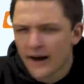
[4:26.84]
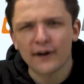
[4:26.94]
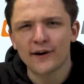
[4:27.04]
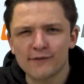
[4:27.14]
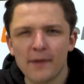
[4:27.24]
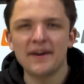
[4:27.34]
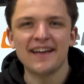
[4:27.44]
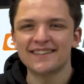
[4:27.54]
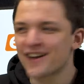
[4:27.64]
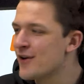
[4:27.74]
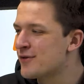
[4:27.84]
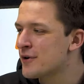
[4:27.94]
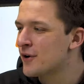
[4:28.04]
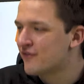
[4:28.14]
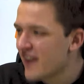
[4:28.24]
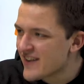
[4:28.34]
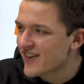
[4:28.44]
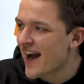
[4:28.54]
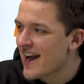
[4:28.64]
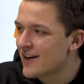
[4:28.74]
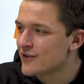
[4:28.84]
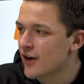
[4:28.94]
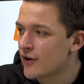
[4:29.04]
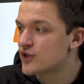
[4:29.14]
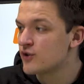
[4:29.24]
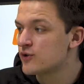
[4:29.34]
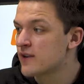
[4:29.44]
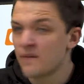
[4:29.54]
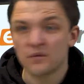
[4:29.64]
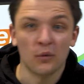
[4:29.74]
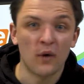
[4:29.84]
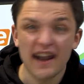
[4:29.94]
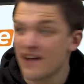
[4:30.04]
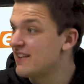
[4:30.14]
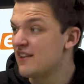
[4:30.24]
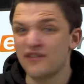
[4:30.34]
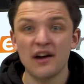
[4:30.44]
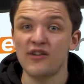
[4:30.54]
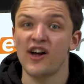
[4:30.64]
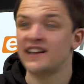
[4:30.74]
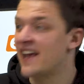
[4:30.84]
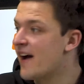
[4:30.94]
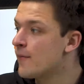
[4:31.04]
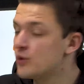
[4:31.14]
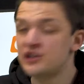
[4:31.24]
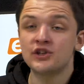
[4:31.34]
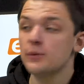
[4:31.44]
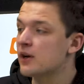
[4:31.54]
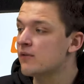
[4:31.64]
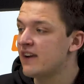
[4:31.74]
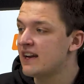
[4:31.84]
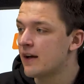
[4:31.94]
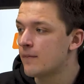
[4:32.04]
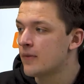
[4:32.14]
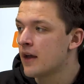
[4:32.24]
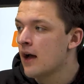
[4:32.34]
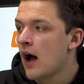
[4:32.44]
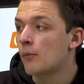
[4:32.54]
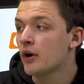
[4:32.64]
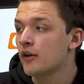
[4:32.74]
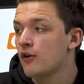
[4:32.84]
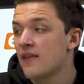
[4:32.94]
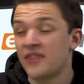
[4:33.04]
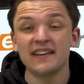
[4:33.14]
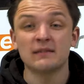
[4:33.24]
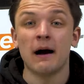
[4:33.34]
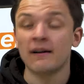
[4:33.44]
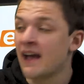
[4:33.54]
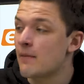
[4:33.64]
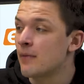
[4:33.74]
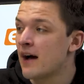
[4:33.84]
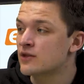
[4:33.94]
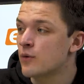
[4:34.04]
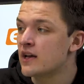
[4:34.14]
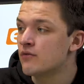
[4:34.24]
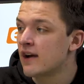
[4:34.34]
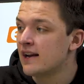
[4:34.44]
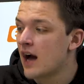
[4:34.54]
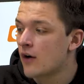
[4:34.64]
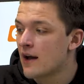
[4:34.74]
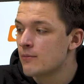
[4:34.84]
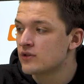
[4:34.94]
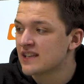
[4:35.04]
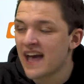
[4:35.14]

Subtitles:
and kind of reminisce, go through your favourite Halo titles whenever you feel like it, which is super convenient. And one of the great things about Game Pass, where you really are able to